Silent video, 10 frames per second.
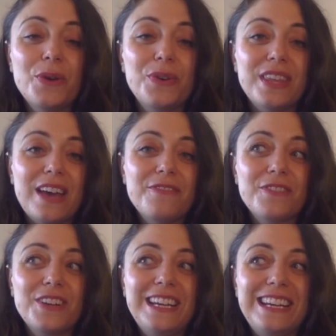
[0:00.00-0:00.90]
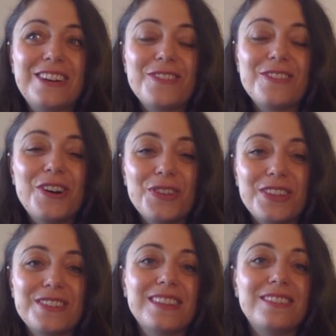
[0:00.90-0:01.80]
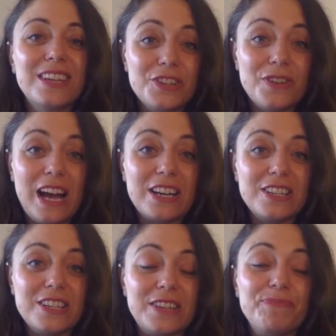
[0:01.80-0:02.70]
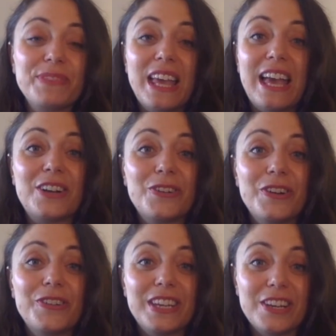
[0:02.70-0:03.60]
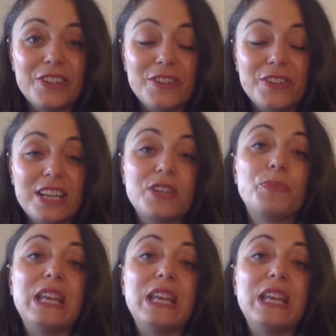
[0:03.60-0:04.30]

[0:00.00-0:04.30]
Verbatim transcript: With every growth, there's a little contraction and growth and contraction.